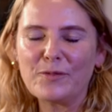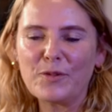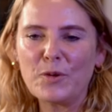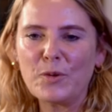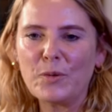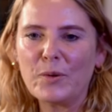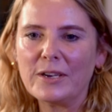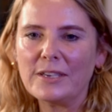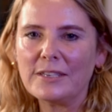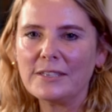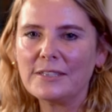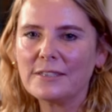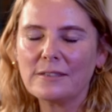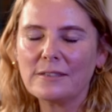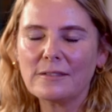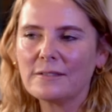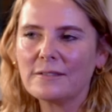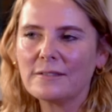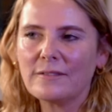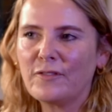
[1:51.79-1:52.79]

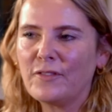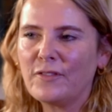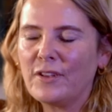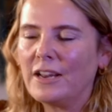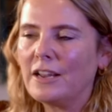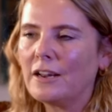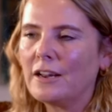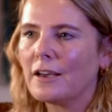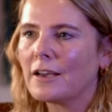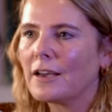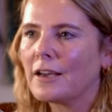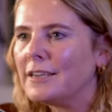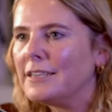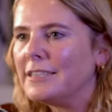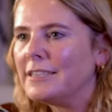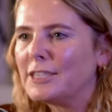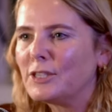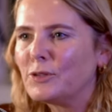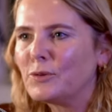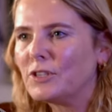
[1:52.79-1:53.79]
always feeling like I
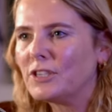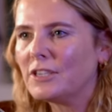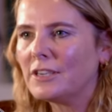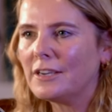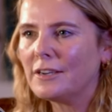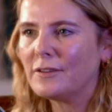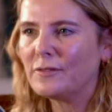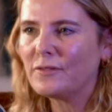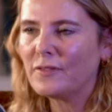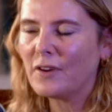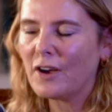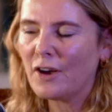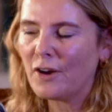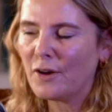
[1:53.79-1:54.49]
needed to achieve.